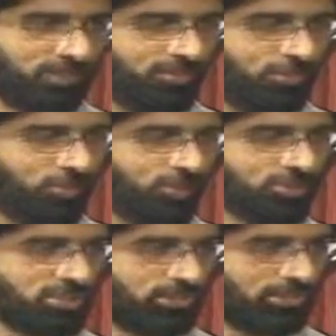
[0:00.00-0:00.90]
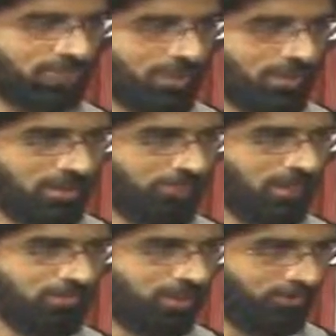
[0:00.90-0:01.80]
The rulership of Yemen, it
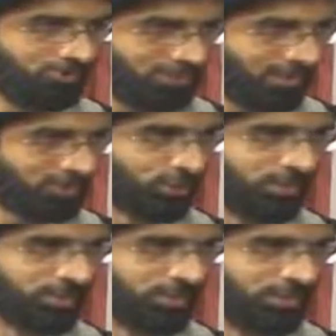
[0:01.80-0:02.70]
may be a rich territory.